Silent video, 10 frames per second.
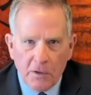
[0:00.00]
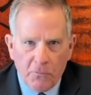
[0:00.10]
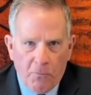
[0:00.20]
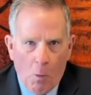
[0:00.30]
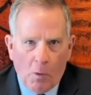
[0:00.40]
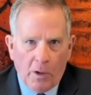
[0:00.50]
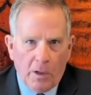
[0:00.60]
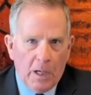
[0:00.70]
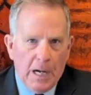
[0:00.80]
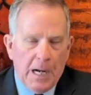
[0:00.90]

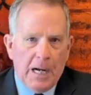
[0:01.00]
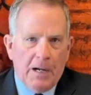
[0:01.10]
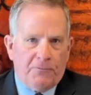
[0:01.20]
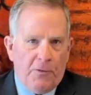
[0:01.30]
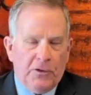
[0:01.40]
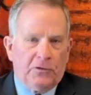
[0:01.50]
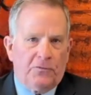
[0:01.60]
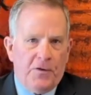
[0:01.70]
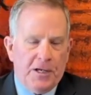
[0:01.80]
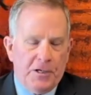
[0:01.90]
for this
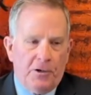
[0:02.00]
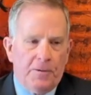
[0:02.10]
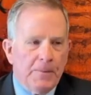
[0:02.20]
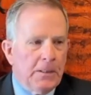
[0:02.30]
vineyard.